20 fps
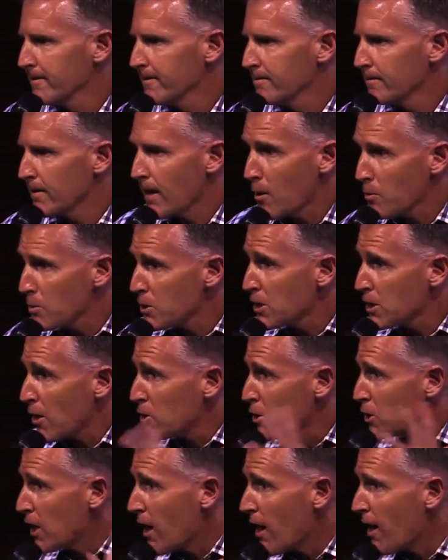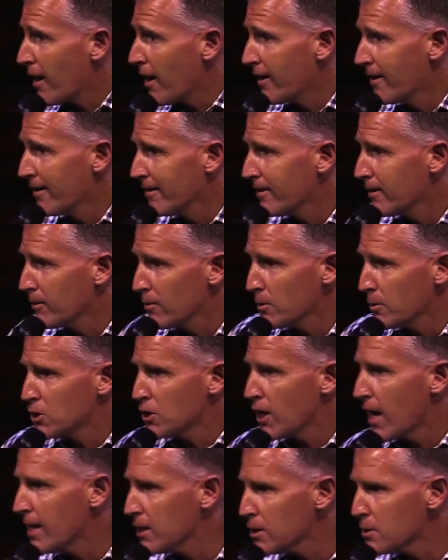But I was so shy, and the Lord
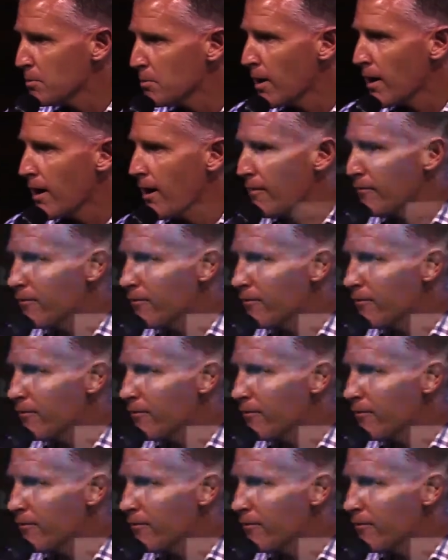changed my life.